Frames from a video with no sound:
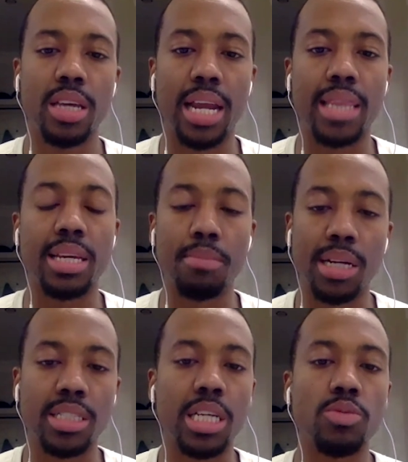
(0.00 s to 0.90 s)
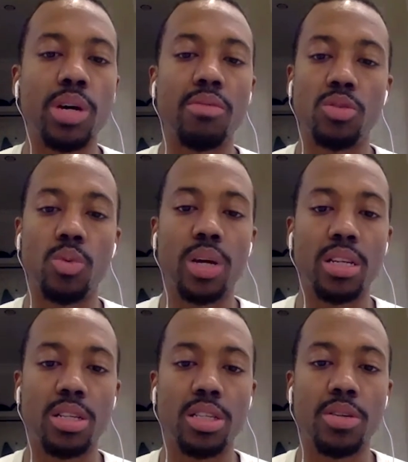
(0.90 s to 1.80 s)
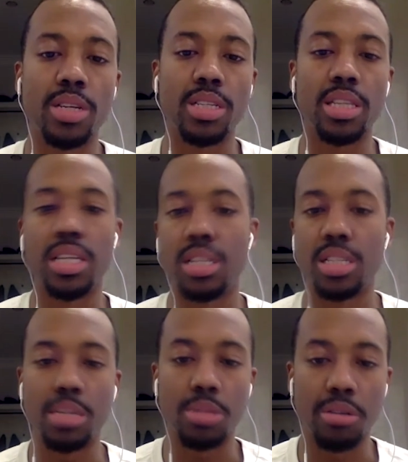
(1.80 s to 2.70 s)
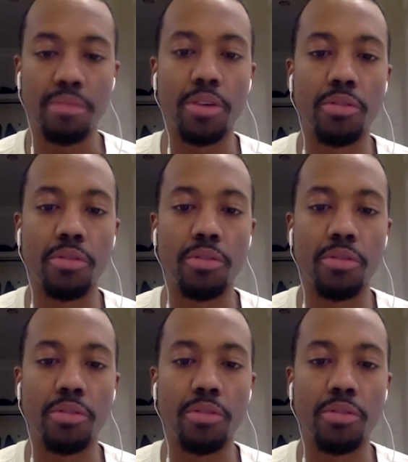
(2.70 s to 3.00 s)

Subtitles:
And I think Mike James will have his way in this series and lead his team to the Final